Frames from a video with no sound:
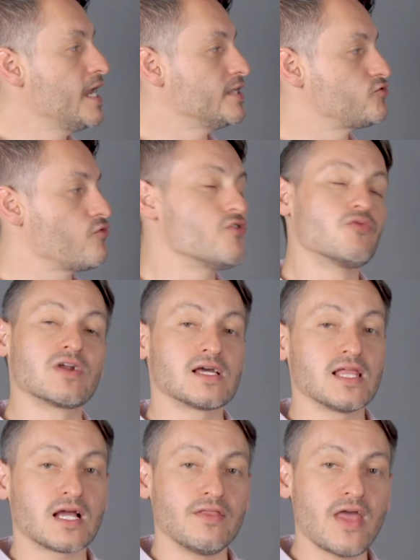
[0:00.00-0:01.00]
And so if you were to
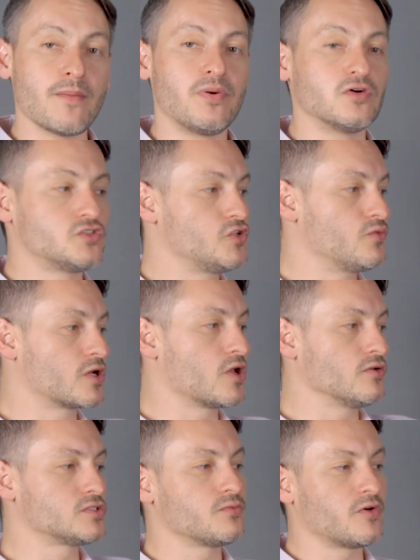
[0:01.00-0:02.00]
click on that post, you would
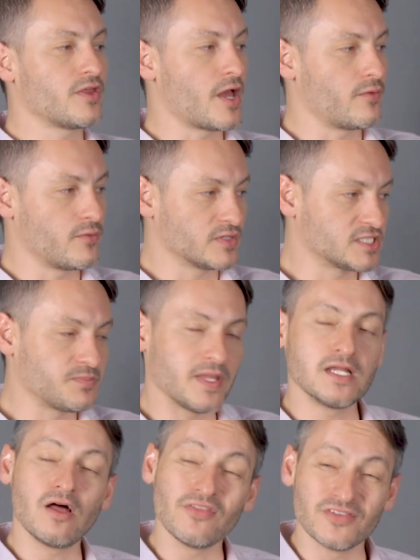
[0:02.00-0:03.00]
go somewhere that would
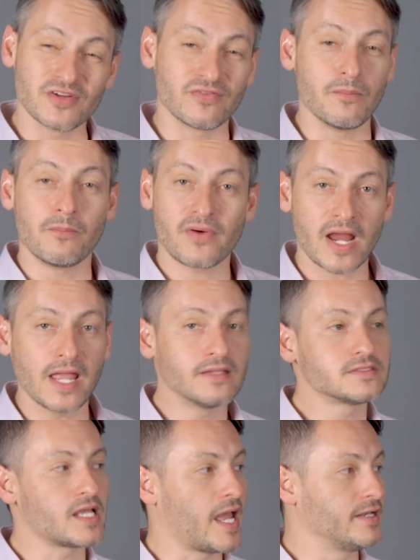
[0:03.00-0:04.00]
explain all the different
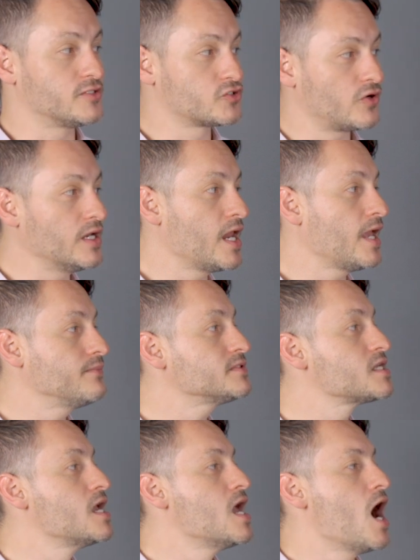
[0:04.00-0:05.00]
brands and street
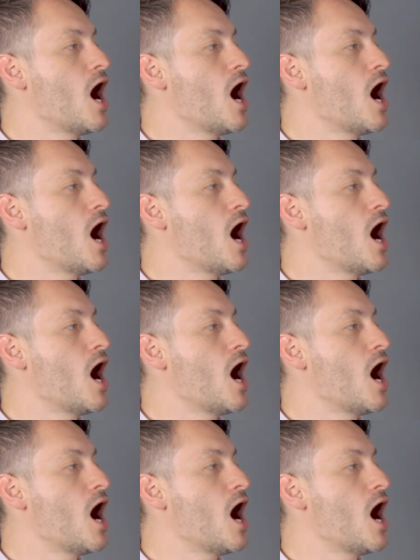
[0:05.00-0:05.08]
names.